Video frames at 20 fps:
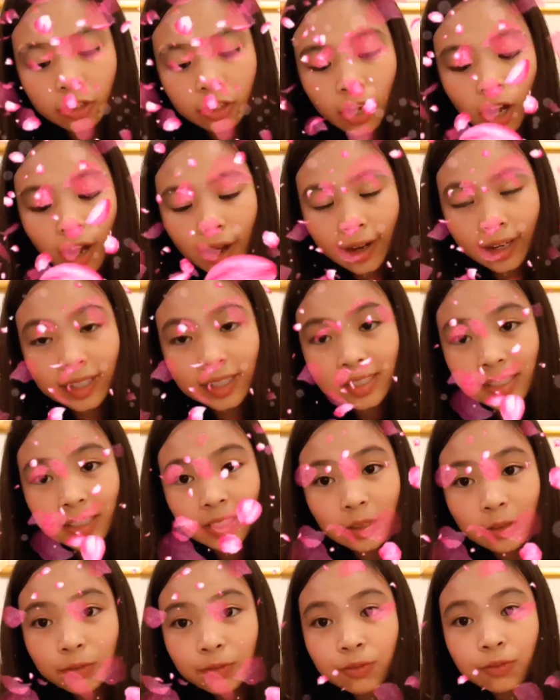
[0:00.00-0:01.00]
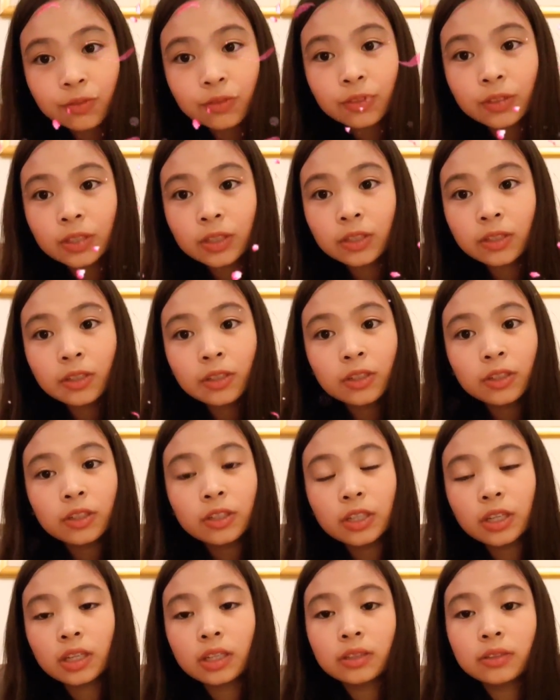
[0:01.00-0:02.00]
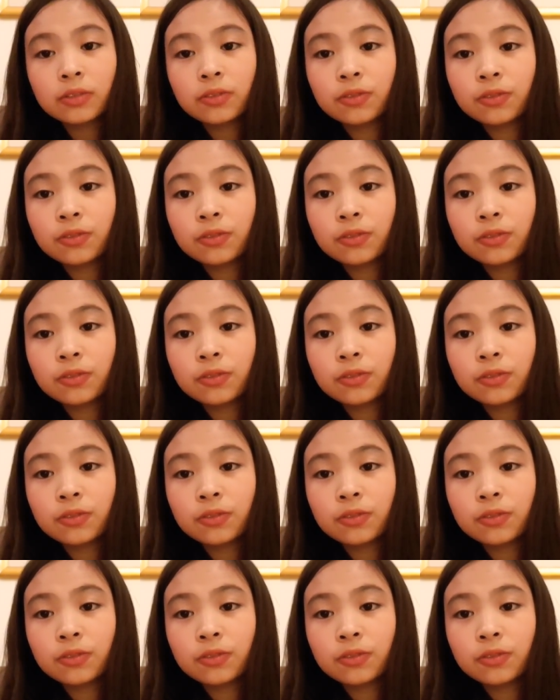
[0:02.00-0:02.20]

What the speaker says: guys, if you